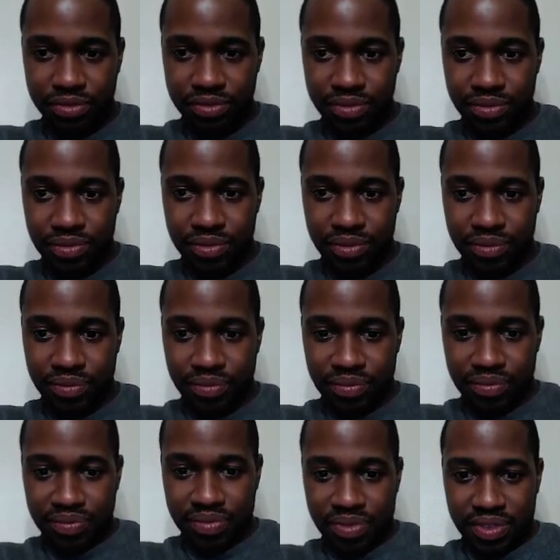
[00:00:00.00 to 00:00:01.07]

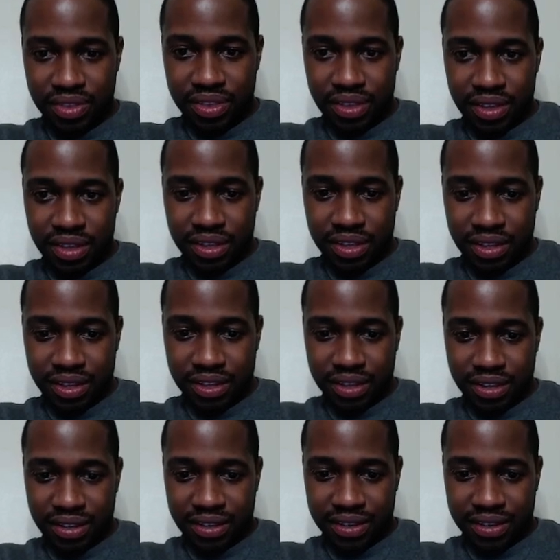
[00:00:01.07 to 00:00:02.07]
Nothing is said.